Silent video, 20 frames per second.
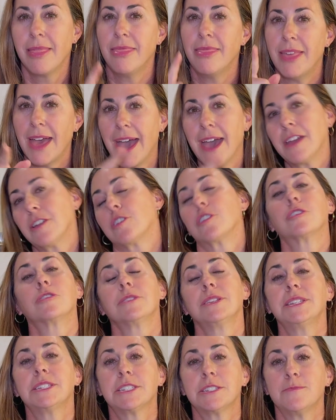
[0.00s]
That
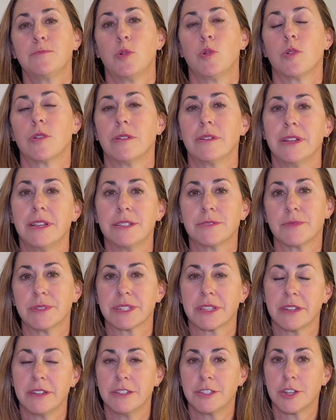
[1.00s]
early support is what's
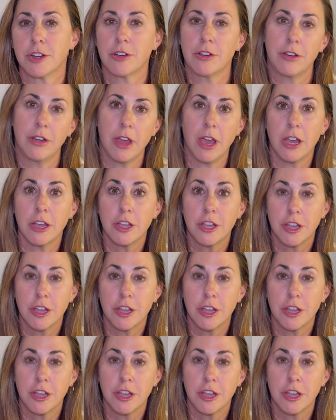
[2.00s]
going to turn a